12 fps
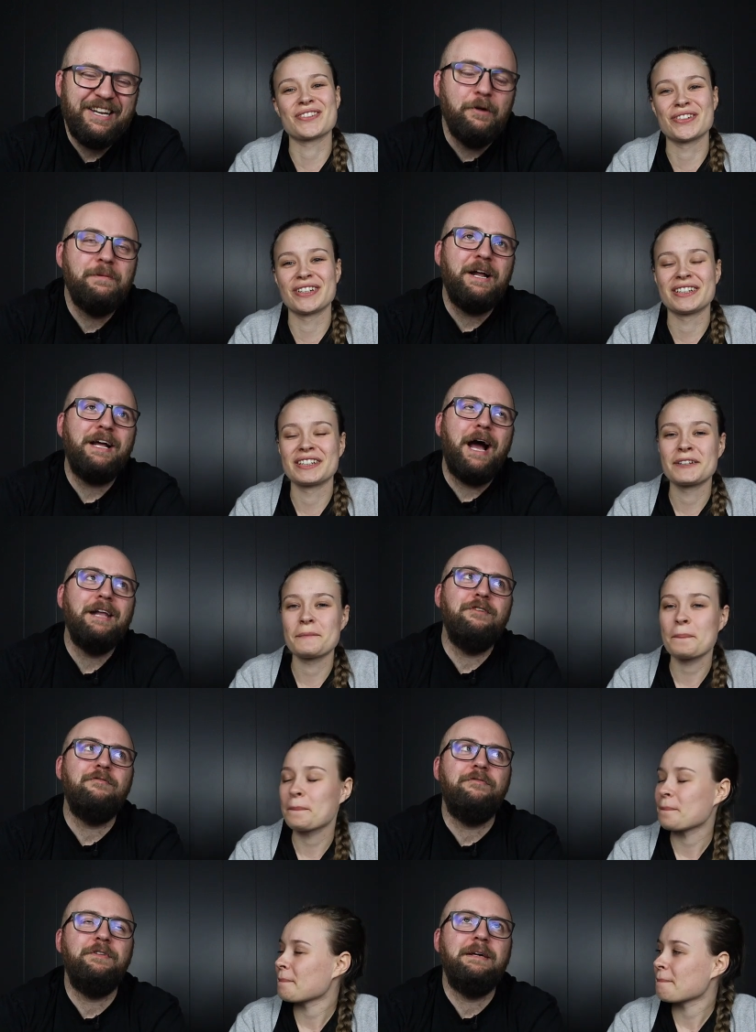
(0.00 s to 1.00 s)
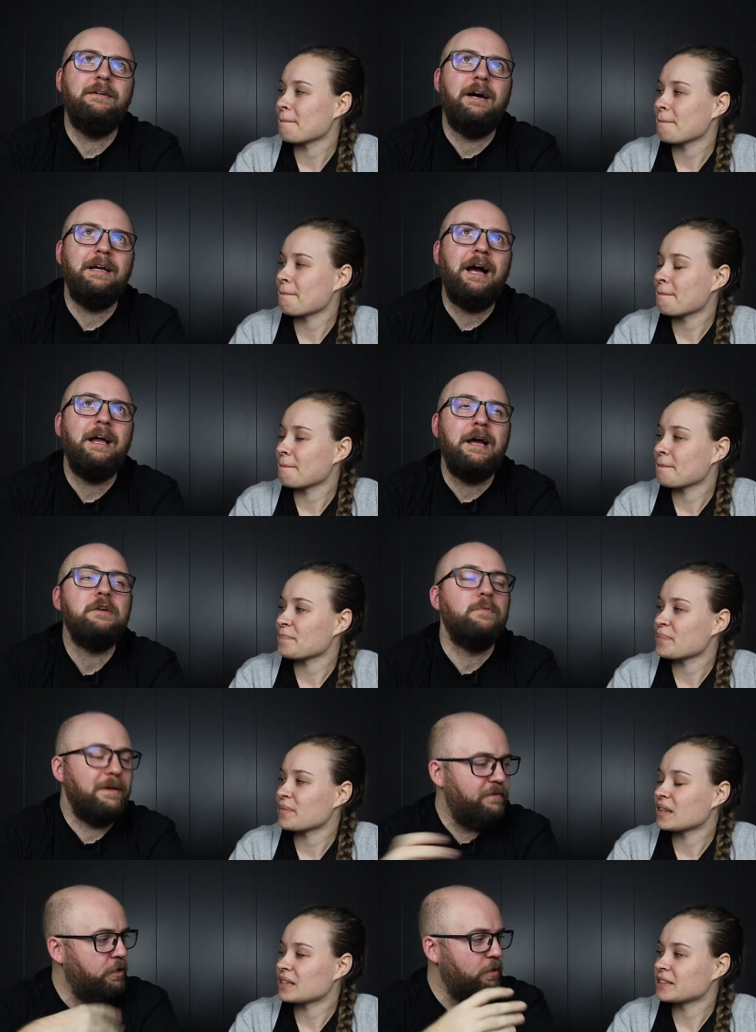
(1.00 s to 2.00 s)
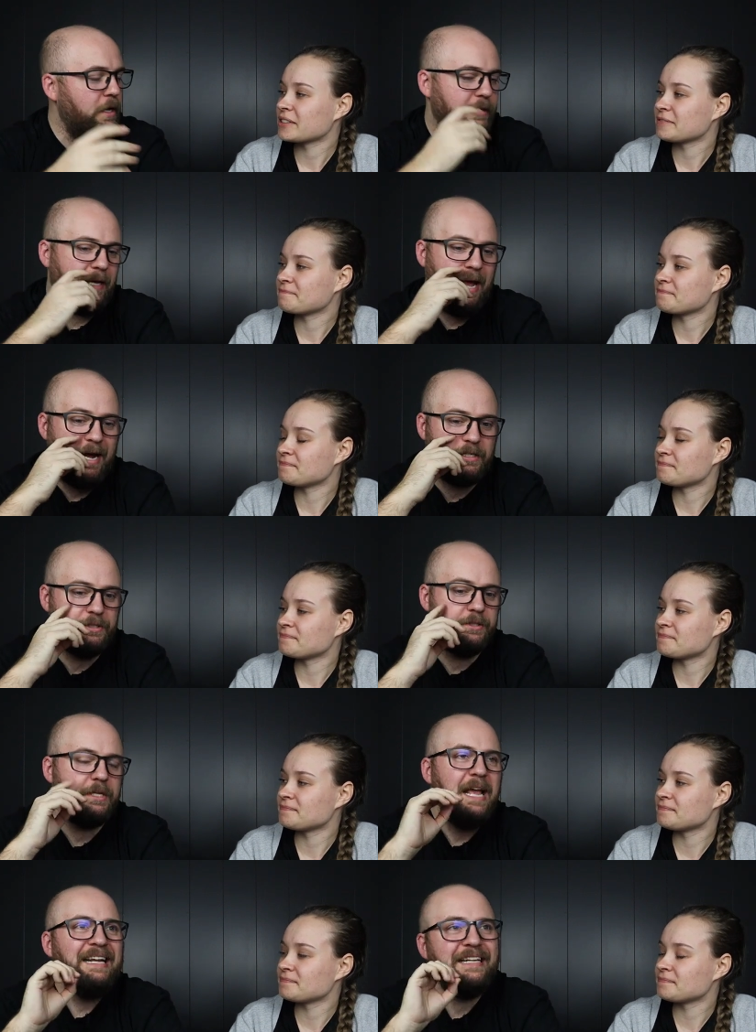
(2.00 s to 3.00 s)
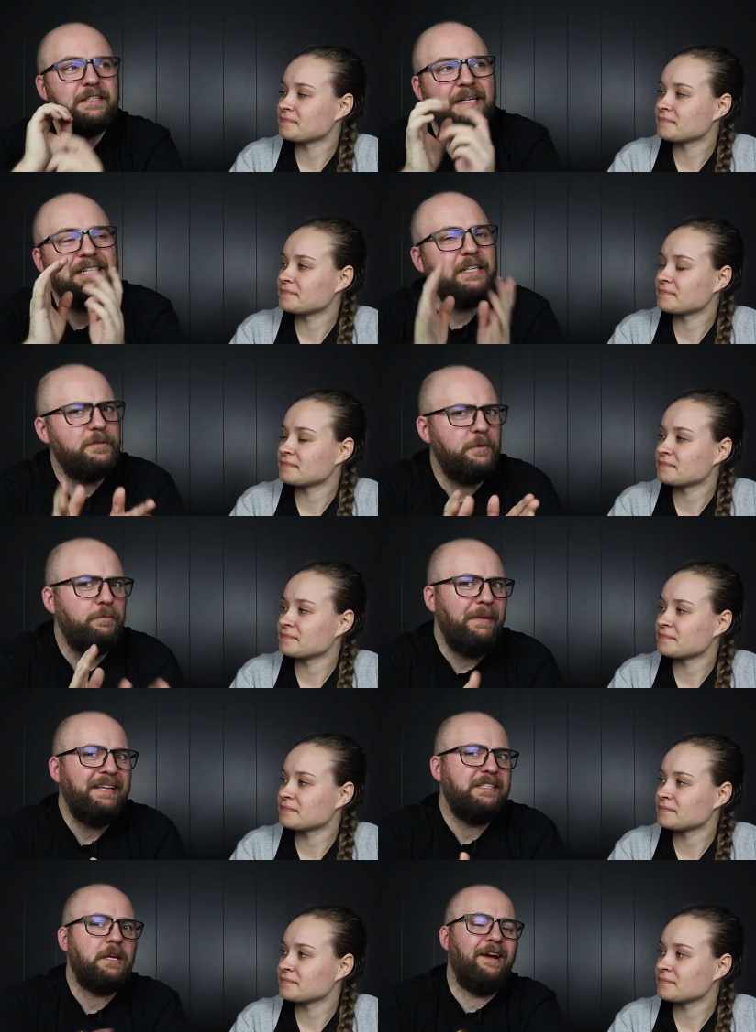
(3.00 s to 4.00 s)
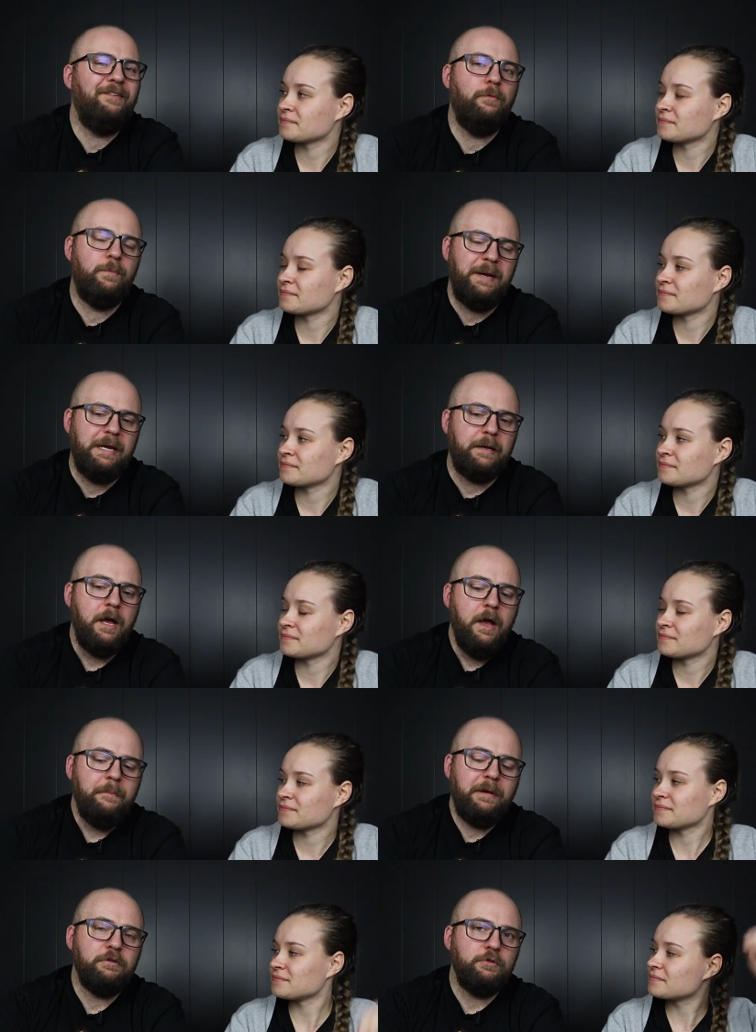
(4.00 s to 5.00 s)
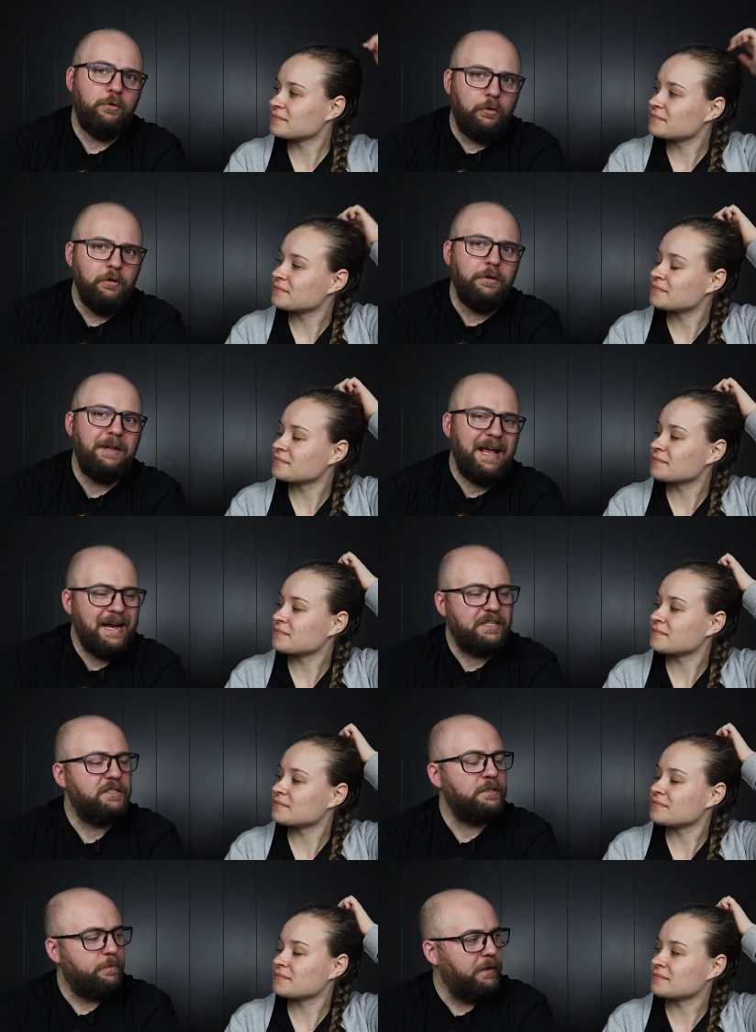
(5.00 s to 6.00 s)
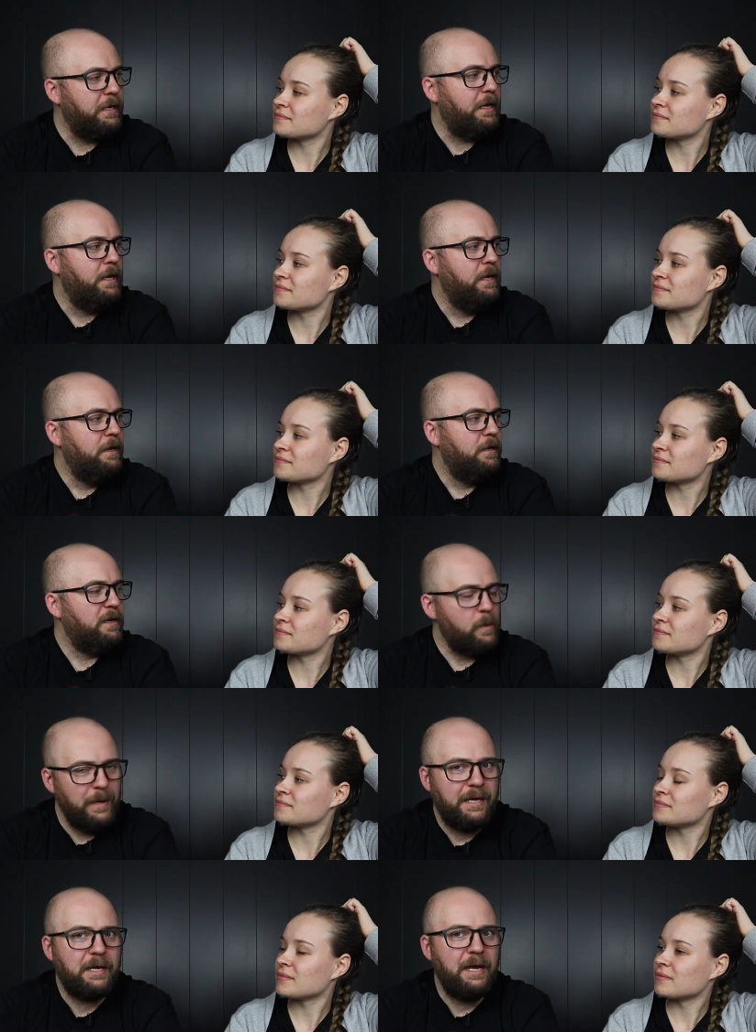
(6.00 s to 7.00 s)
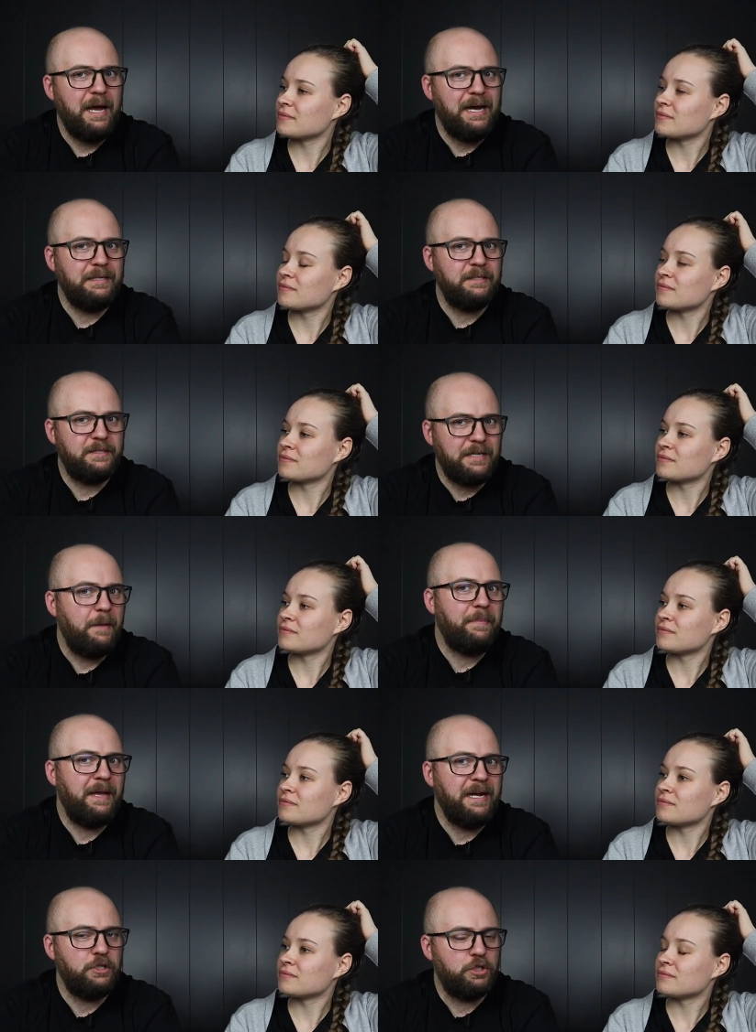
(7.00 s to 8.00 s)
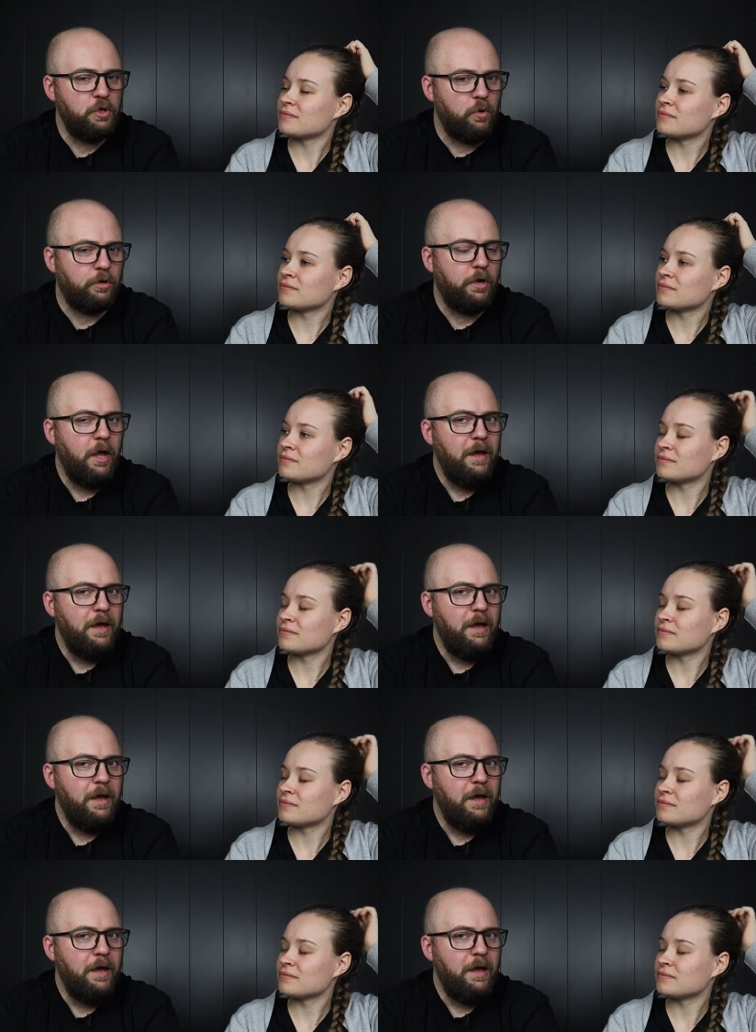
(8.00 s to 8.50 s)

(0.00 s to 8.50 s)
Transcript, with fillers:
Speaker 1: true. No, but I, I don't feel. I, I agree with you. Like the actions, that's that's what makes it kind of weird, because all of the actions are pretty quick and snappy and short.